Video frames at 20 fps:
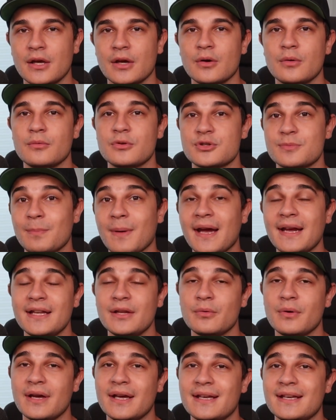which by
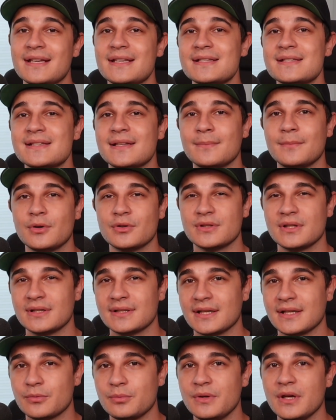the way is the model
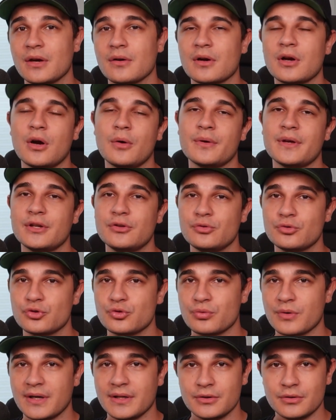that we are going to
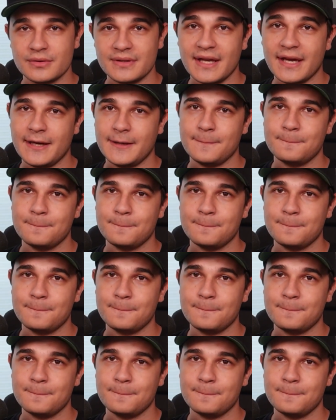train today.